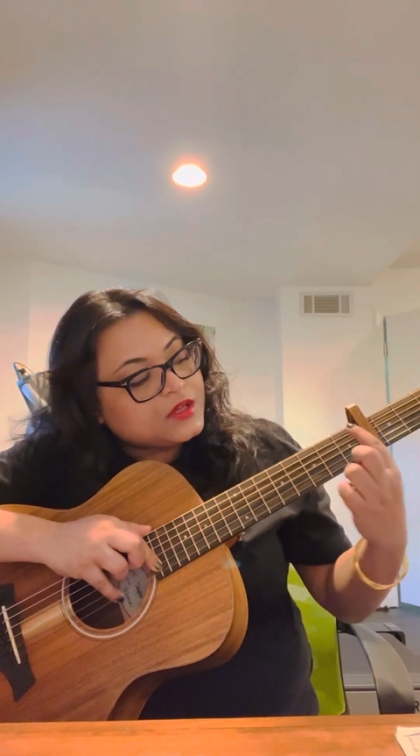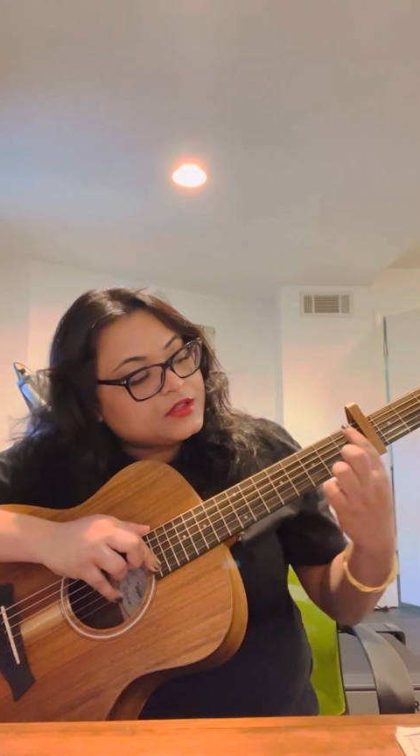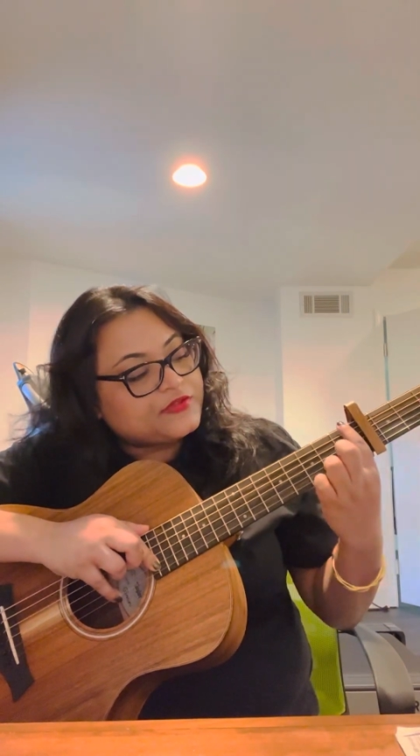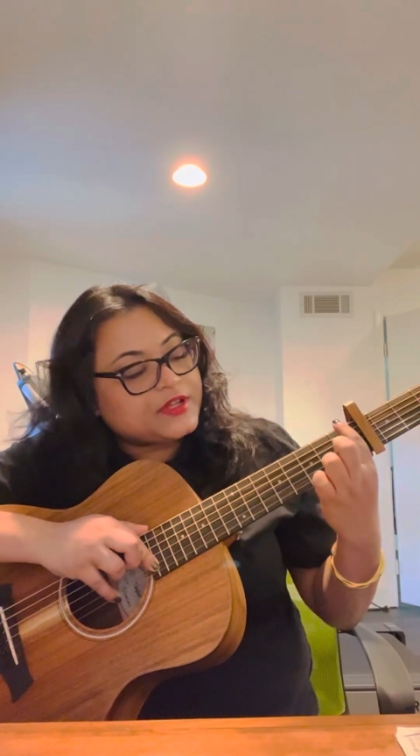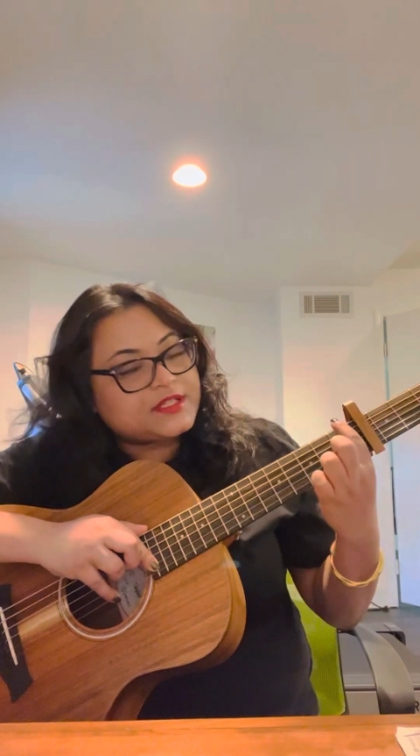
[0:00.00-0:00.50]

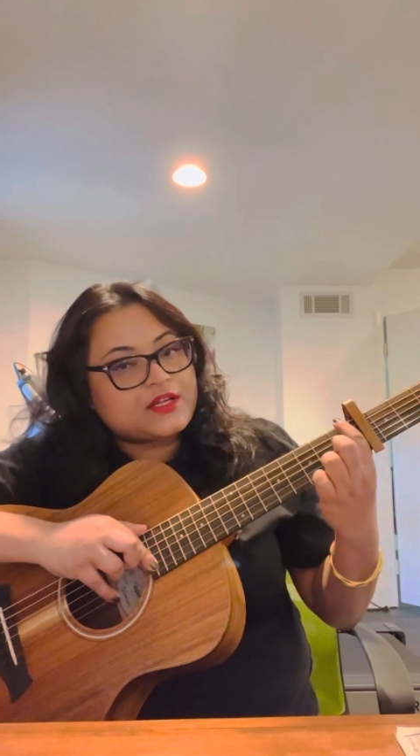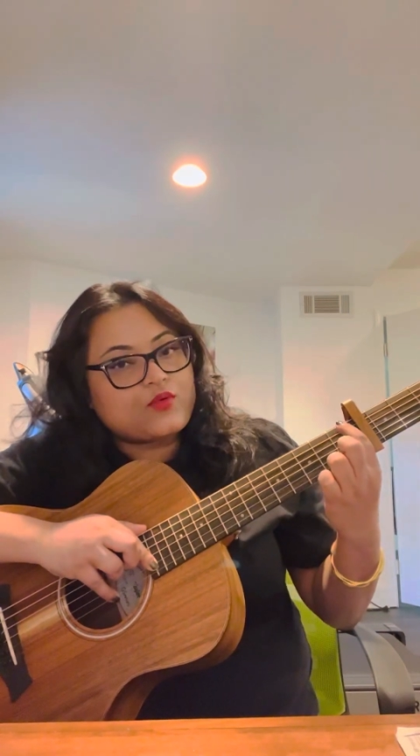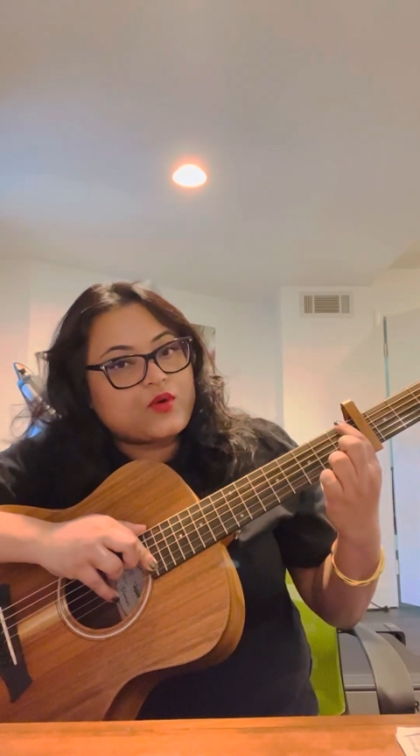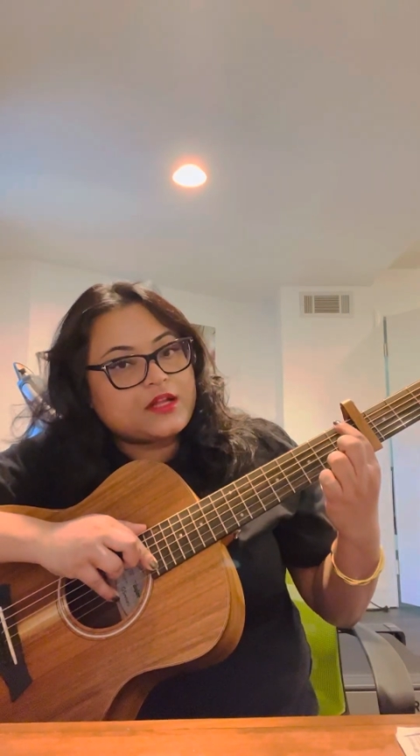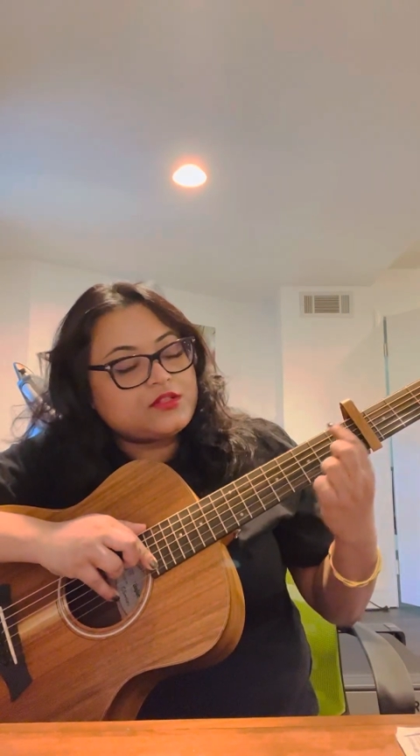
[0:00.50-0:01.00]
The frets are
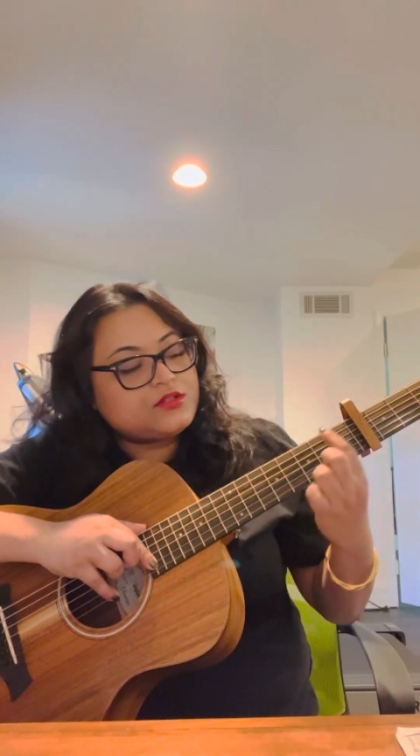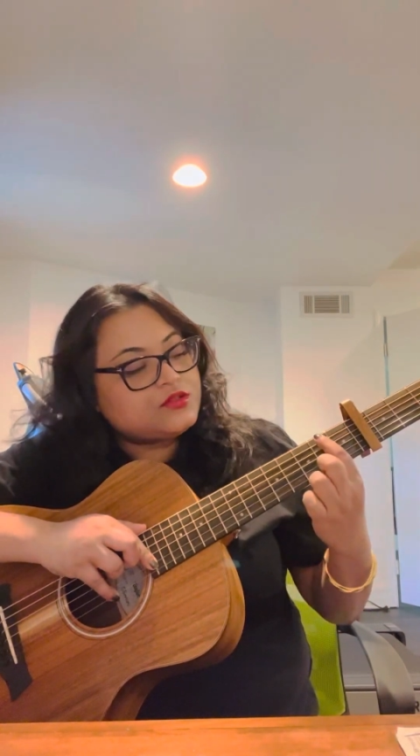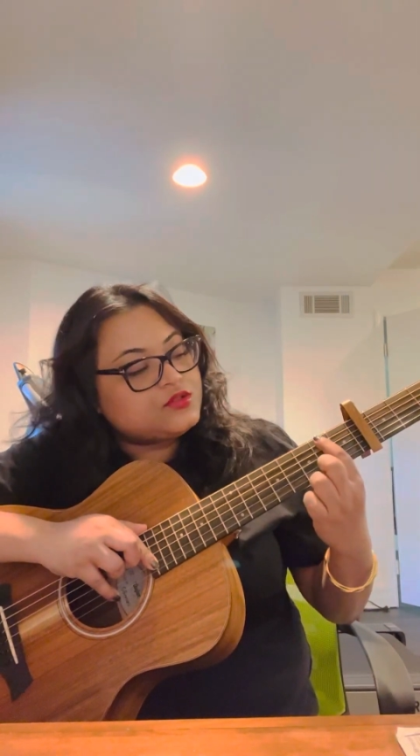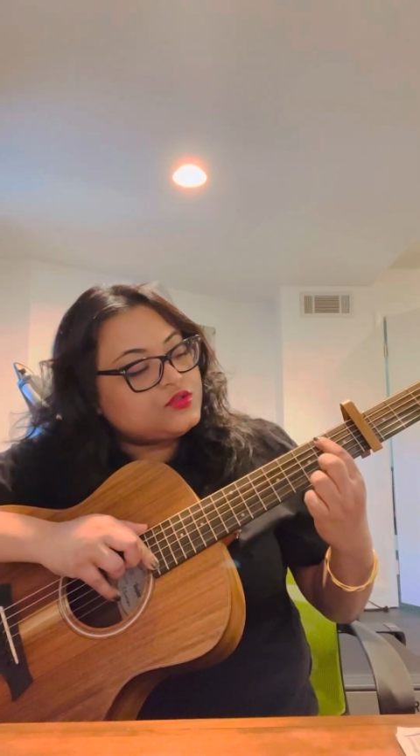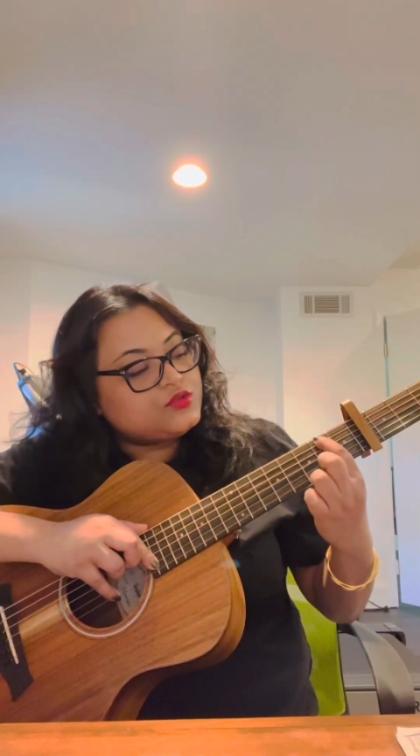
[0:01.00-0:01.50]
1,
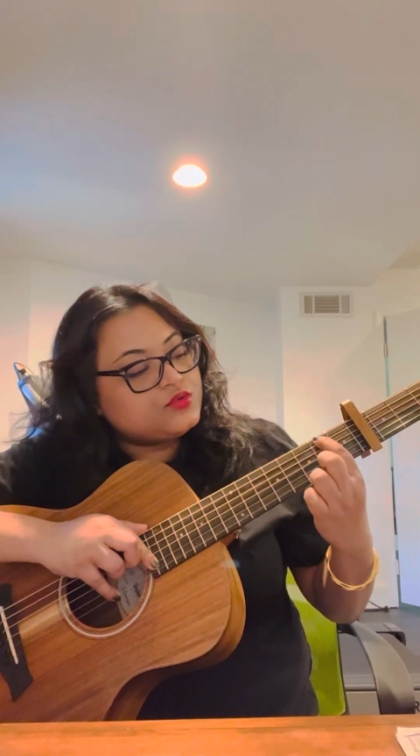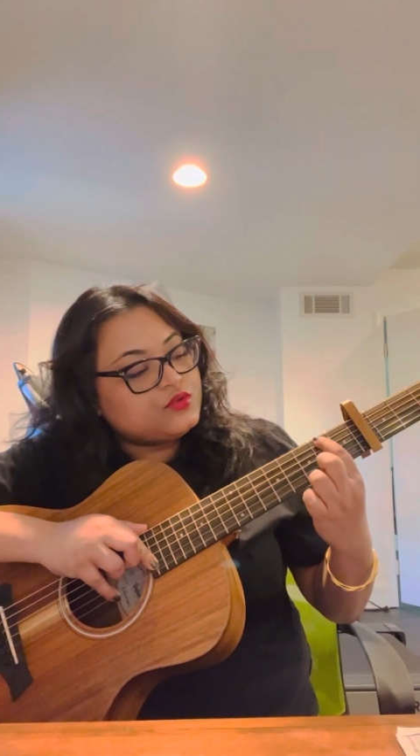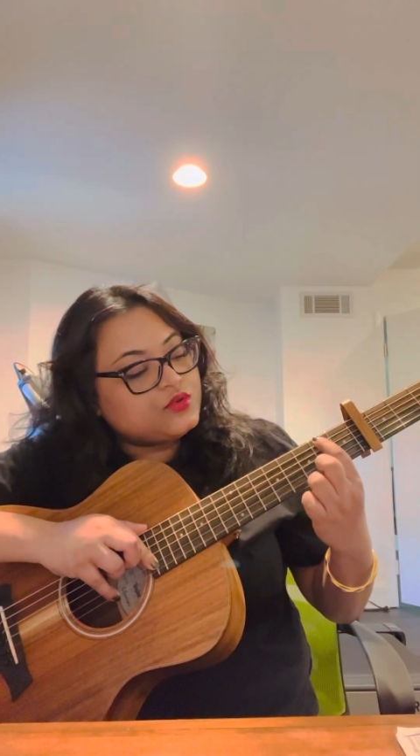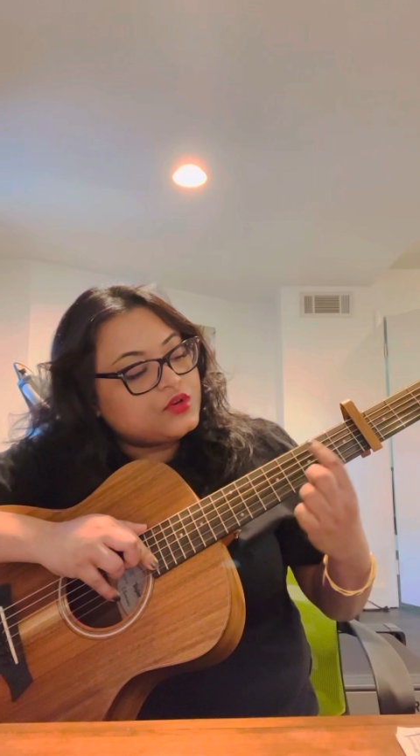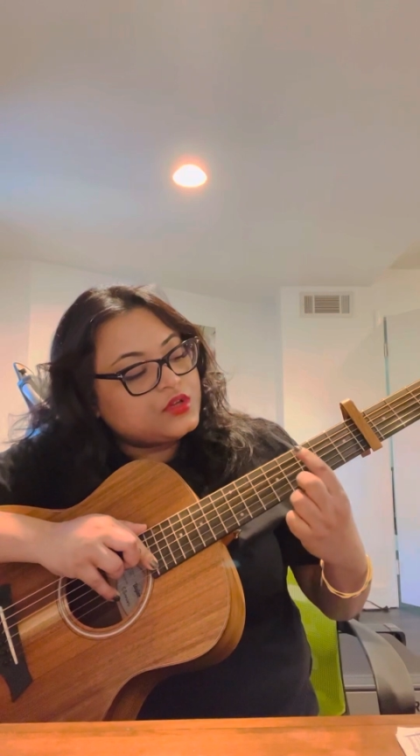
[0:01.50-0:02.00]
2,